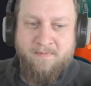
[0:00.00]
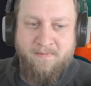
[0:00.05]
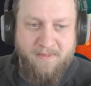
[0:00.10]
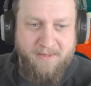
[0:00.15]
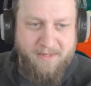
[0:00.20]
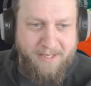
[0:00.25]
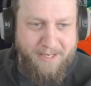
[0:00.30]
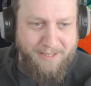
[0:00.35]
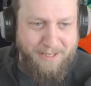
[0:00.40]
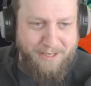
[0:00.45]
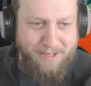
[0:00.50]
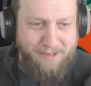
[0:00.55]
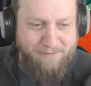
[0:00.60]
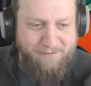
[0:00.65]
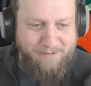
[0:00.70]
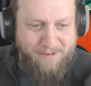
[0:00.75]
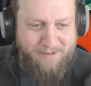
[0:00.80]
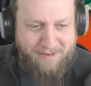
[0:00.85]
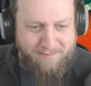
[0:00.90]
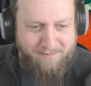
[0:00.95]
take care of
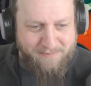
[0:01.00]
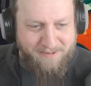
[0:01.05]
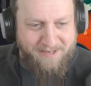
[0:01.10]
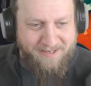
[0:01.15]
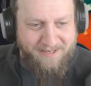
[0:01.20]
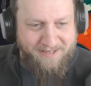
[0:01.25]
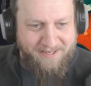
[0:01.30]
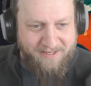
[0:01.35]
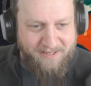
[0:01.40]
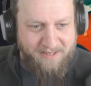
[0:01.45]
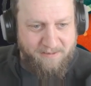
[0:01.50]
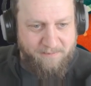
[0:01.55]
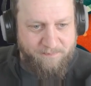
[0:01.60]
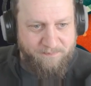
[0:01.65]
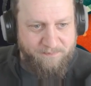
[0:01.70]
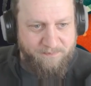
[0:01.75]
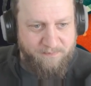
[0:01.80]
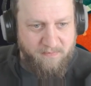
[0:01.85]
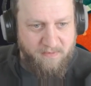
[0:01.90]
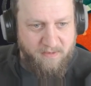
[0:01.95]
your API key.
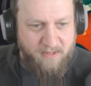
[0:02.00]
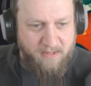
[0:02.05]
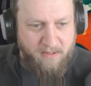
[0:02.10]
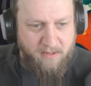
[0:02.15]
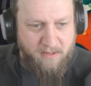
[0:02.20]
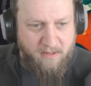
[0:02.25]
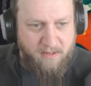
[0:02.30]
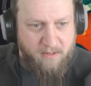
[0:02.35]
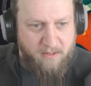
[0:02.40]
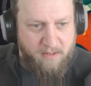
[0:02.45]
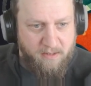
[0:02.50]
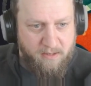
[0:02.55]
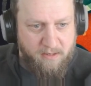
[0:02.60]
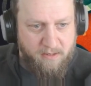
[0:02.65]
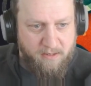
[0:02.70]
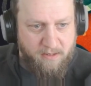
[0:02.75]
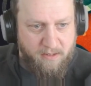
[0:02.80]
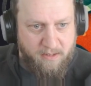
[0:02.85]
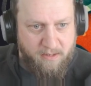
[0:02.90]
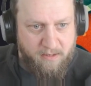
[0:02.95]

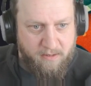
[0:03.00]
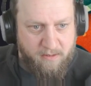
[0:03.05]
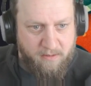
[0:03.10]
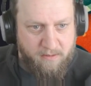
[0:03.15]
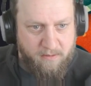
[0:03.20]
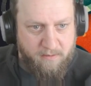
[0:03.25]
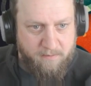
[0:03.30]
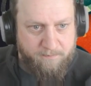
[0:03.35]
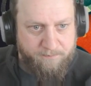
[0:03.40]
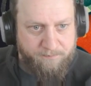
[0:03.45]
Then